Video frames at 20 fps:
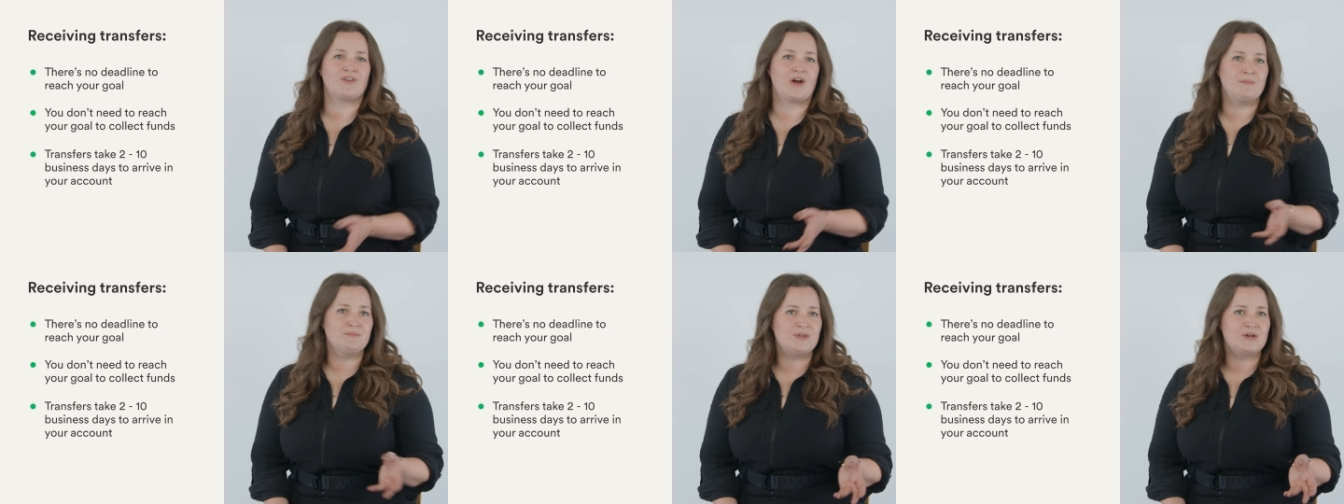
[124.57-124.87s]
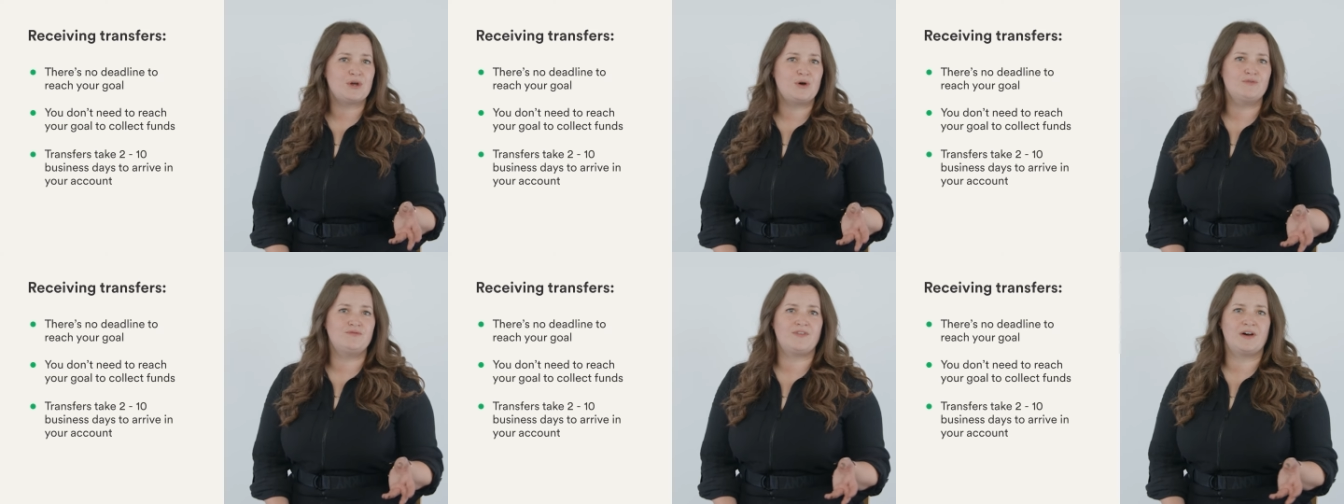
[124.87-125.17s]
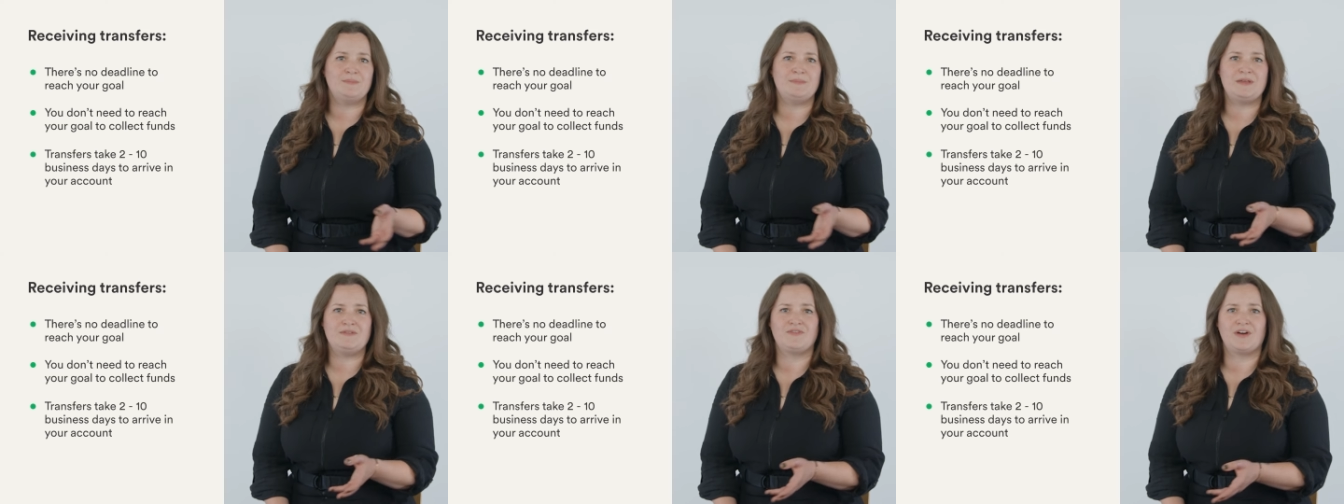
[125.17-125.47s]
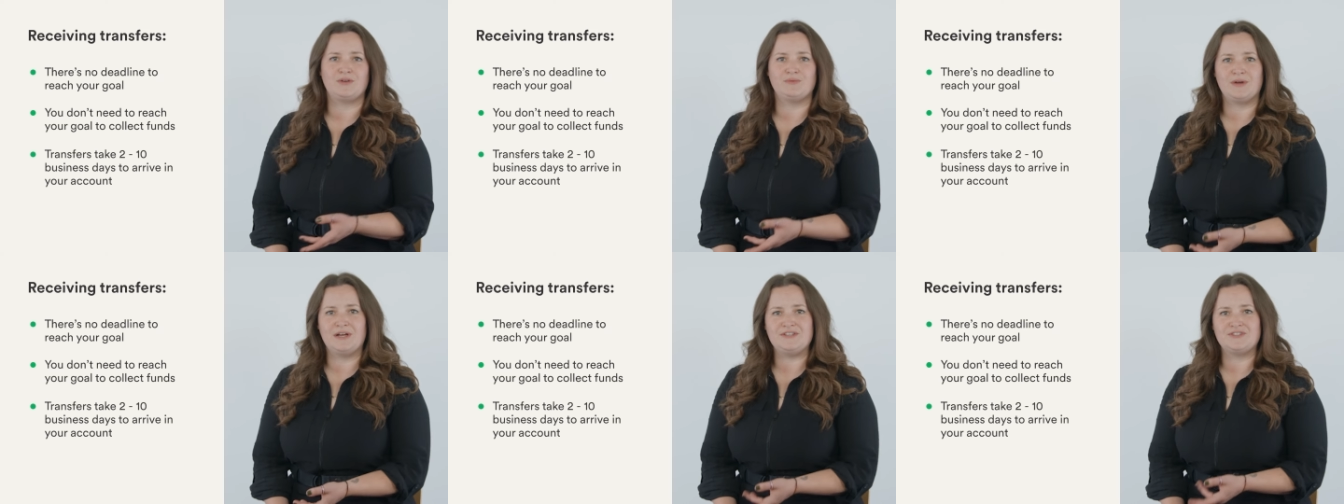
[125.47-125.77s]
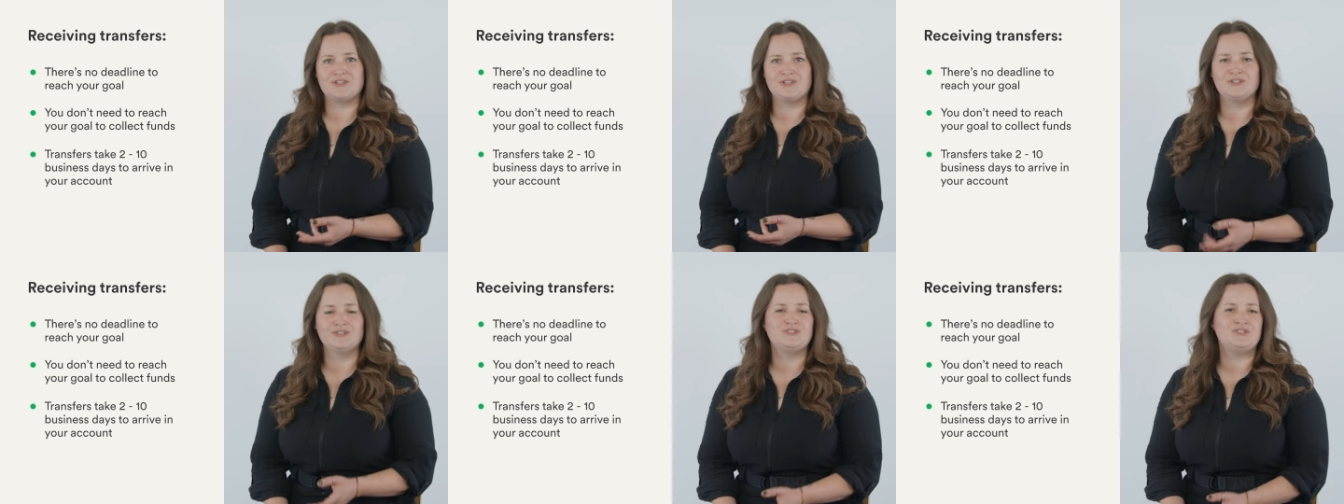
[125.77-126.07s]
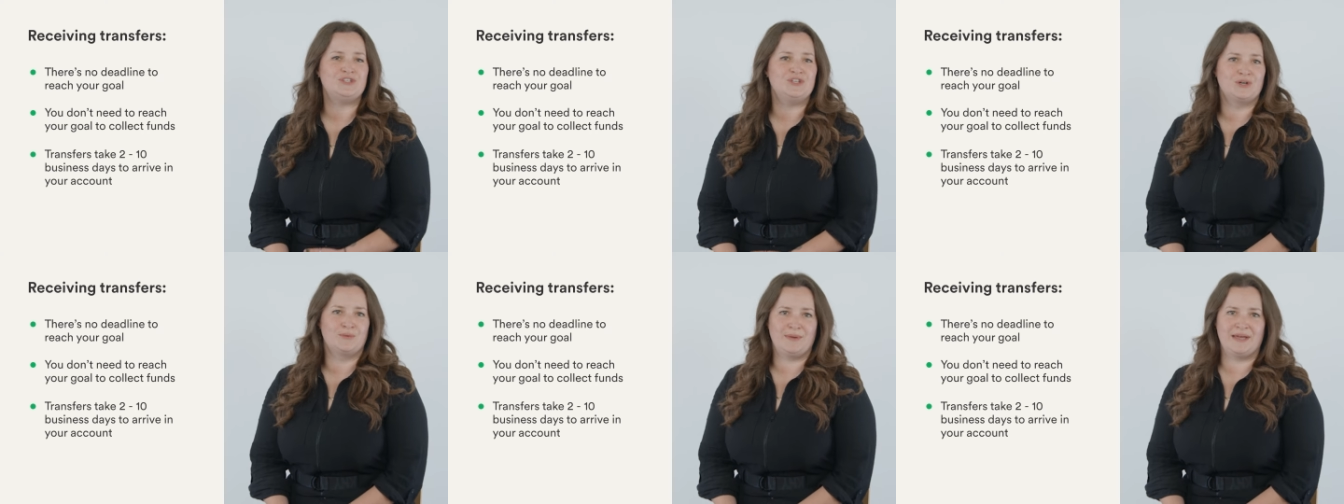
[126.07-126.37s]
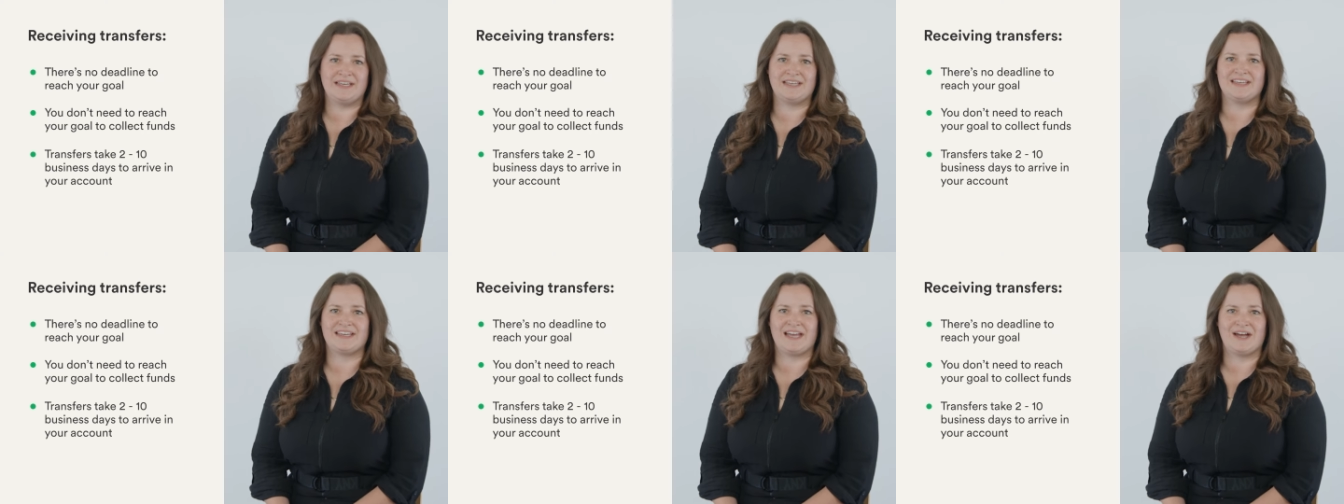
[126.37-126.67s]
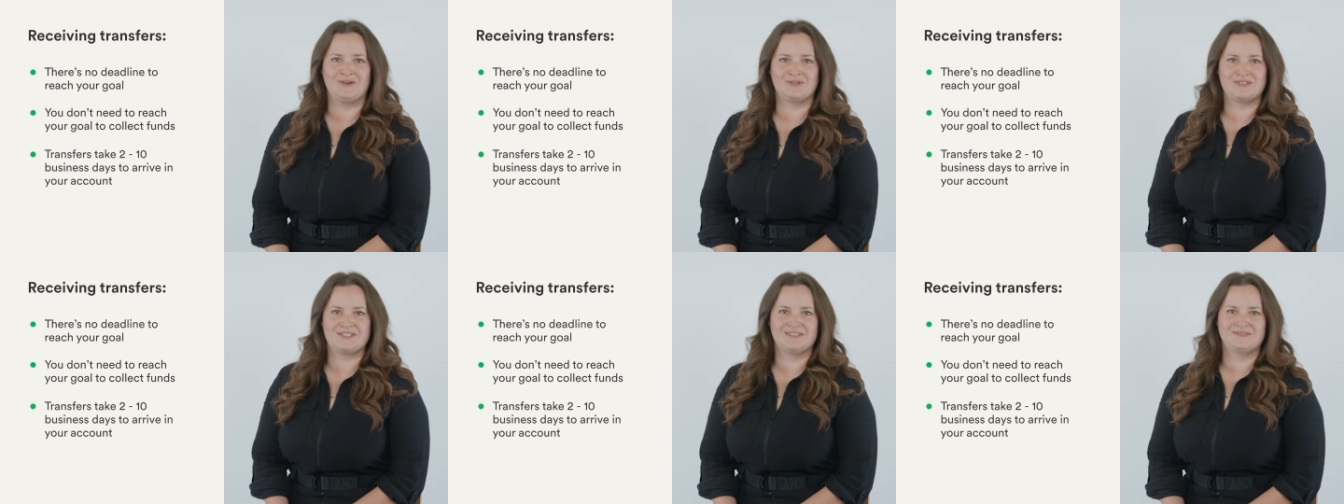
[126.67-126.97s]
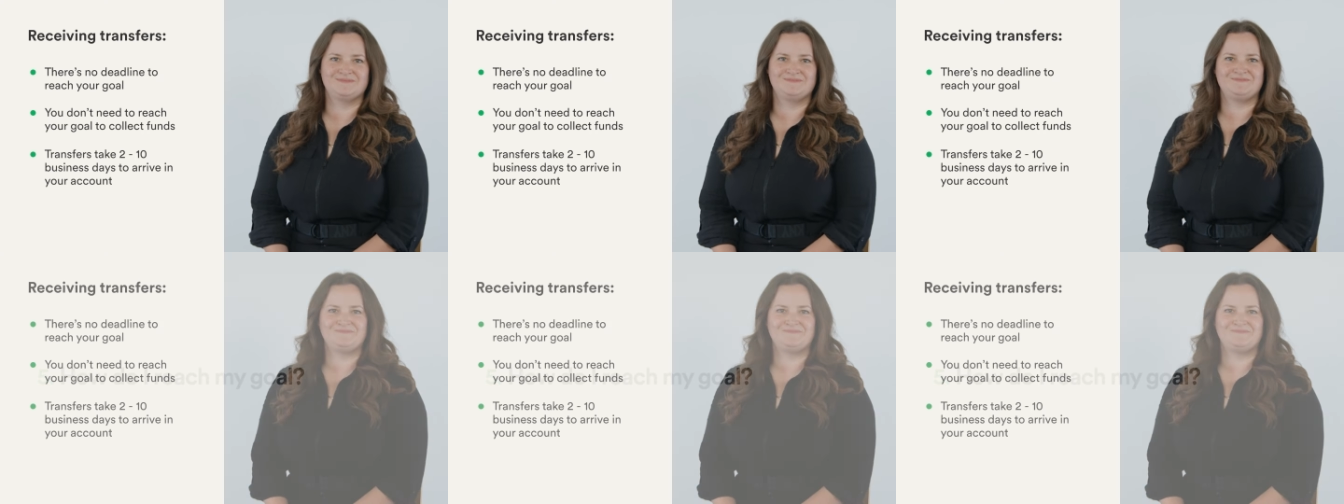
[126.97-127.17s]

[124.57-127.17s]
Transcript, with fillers: from the GoFundMe fundraiser to your bank account.